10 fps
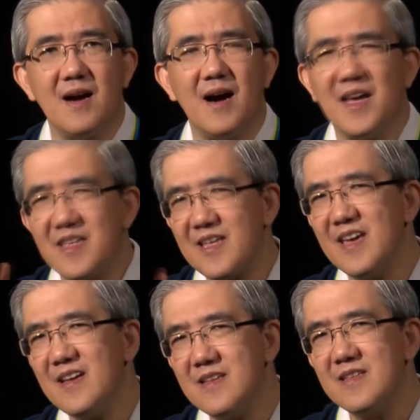I
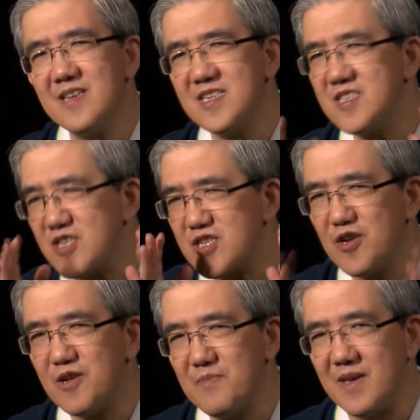think this is
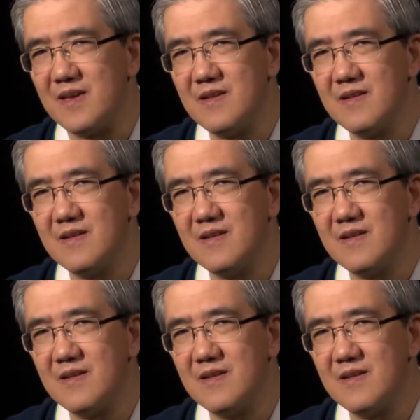disturbing